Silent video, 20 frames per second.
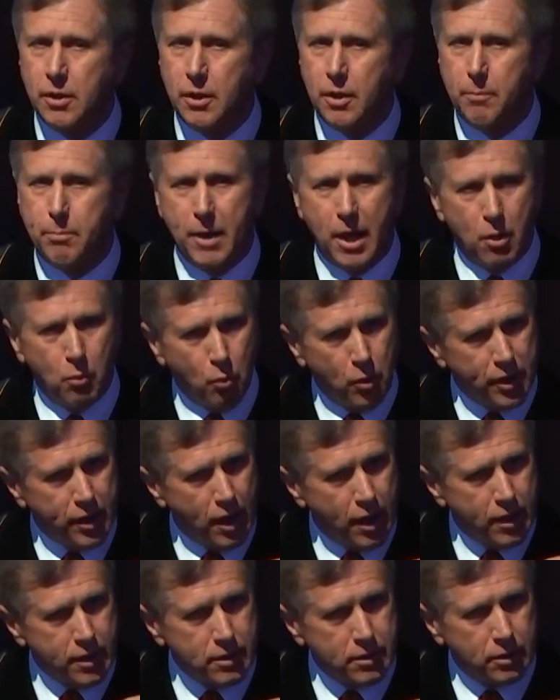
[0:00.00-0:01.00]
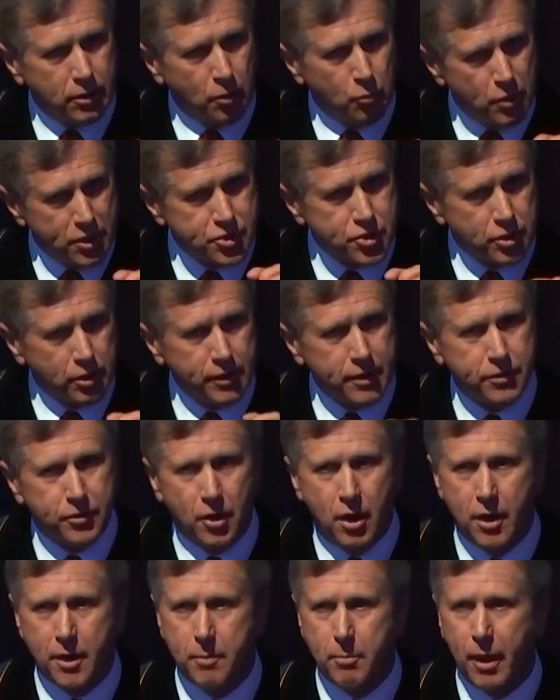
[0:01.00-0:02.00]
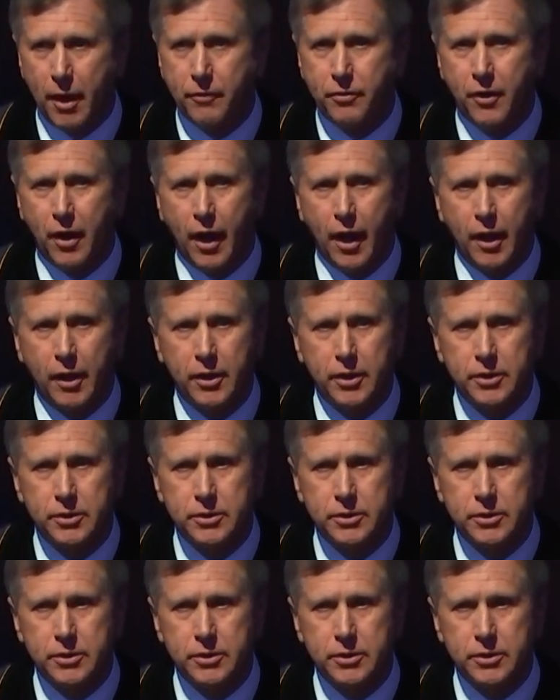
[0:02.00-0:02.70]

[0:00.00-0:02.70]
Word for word: about what I originally thought about that,